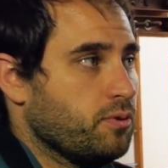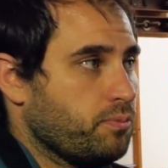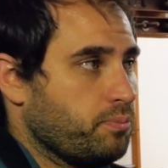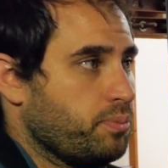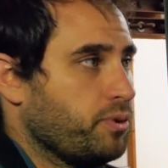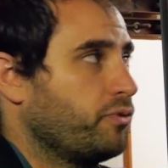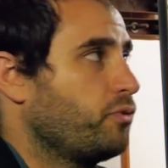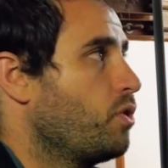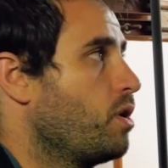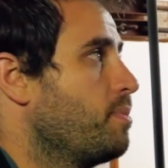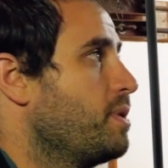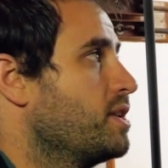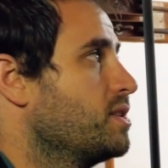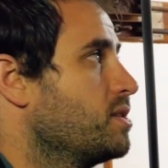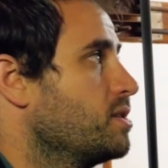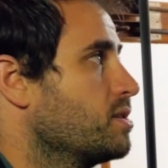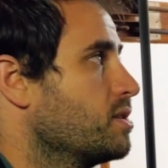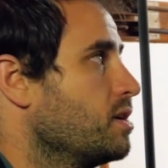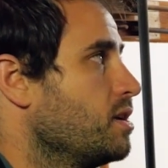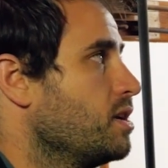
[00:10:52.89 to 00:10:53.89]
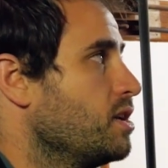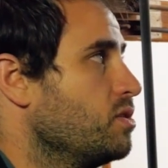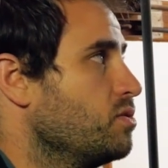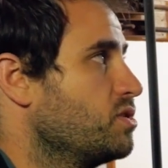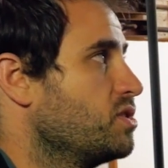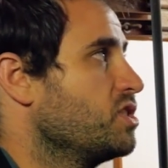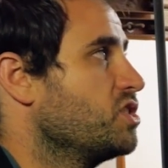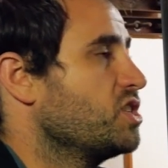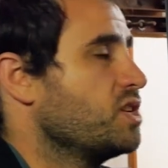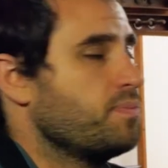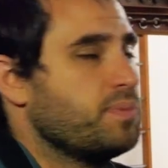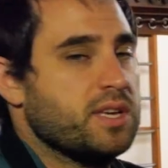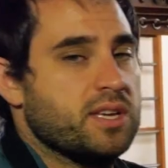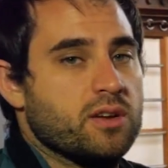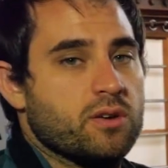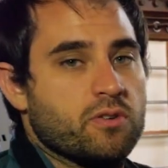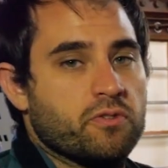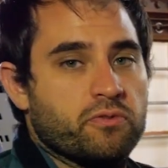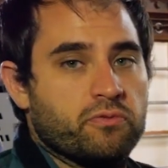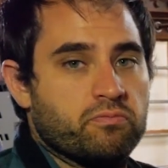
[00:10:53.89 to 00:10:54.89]
performance. It's going to use the
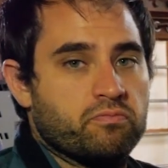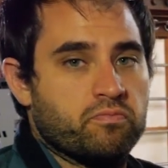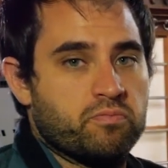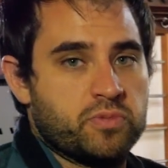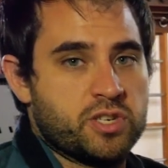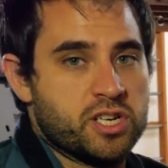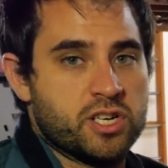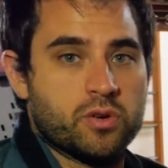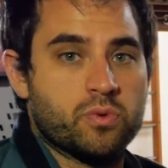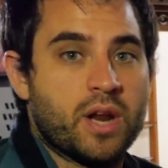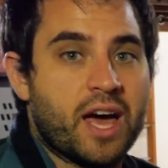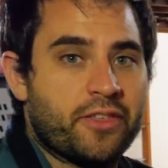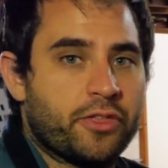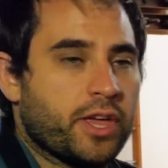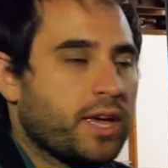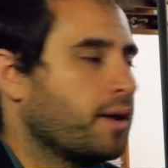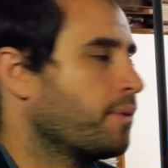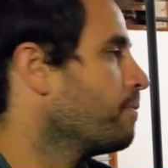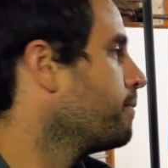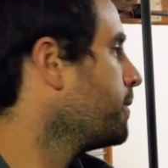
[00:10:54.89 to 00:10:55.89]
GPU to do nothing.